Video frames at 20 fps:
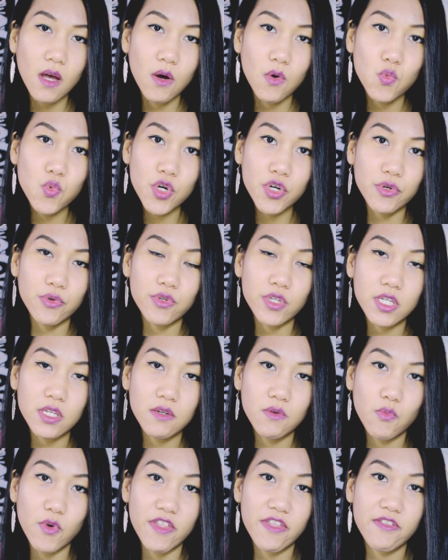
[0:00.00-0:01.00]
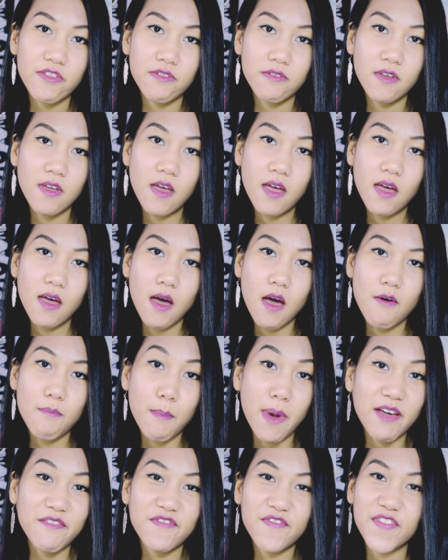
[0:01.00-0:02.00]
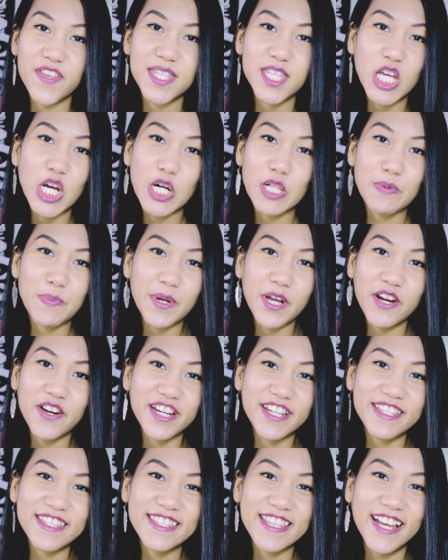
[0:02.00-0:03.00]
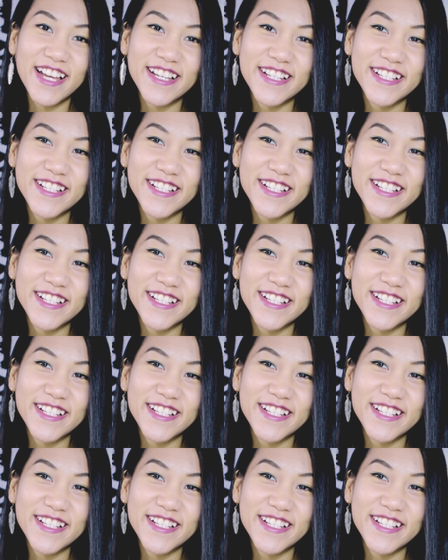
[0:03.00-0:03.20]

wound with my physical appearance.